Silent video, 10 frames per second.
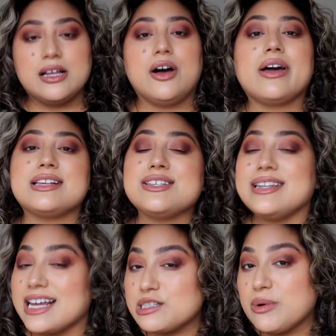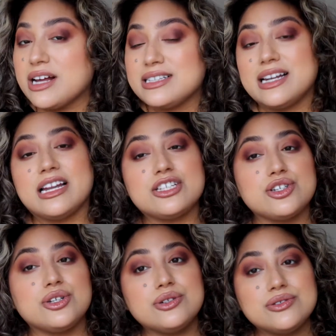Okay, so the next product that I like
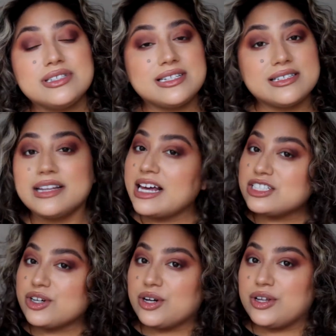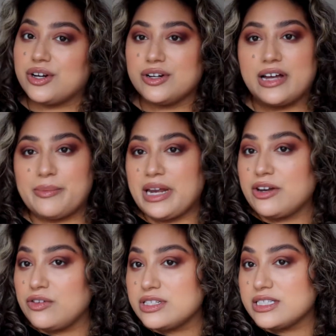to use is a lash curler. I mean, I
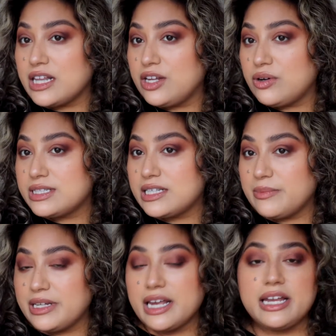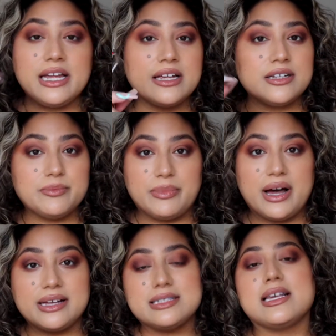know this is a little intimidating,
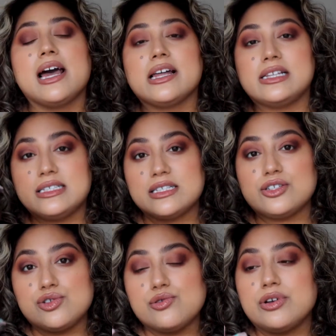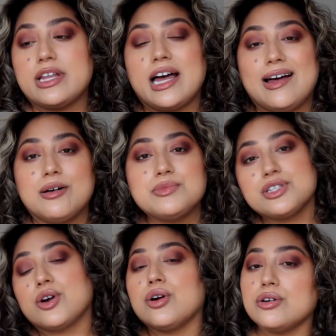but this is a tool that
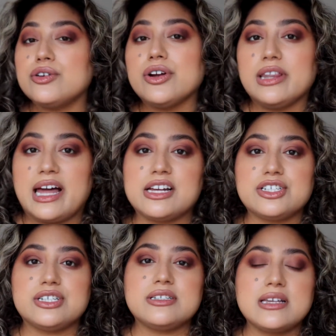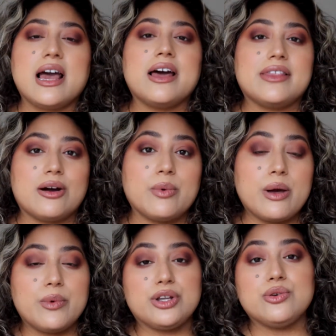helps curl your lashes. That
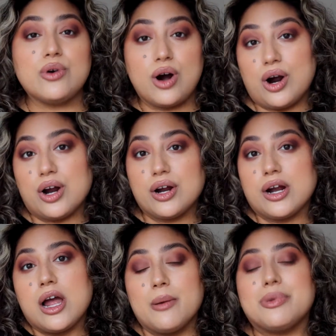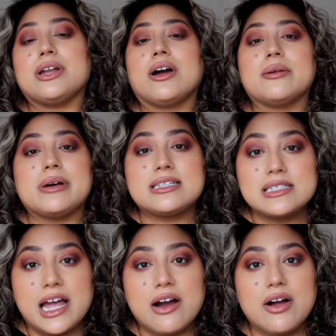way when you are putting on
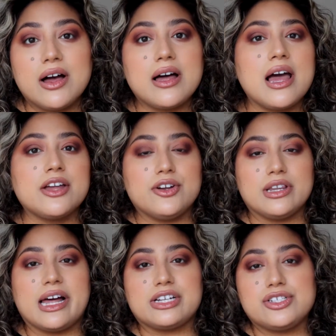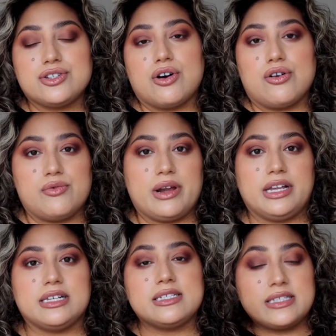mascara, your lashes are
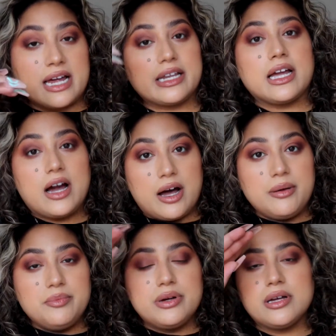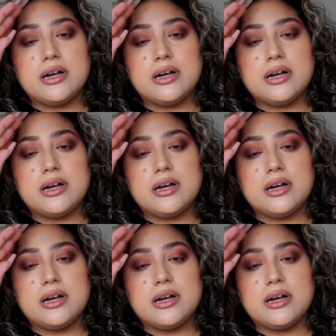already standing up,